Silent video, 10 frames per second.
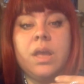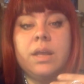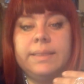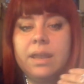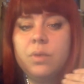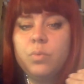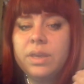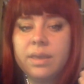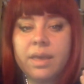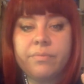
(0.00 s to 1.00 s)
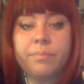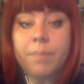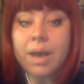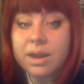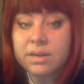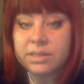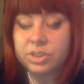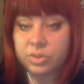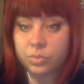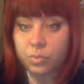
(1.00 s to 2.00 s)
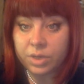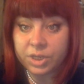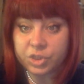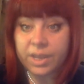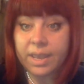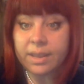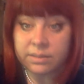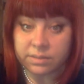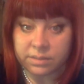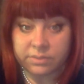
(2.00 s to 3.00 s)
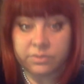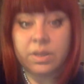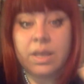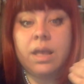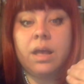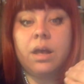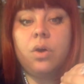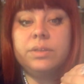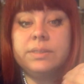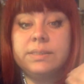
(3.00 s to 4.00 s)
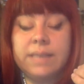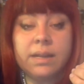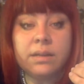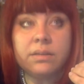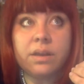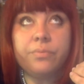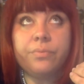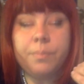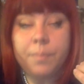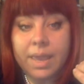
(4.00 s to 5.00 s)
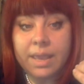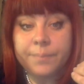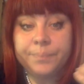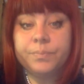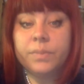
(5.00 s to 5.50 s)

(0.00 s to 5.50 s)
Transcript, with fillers: Then we have Mars, which entered on the 2nd of May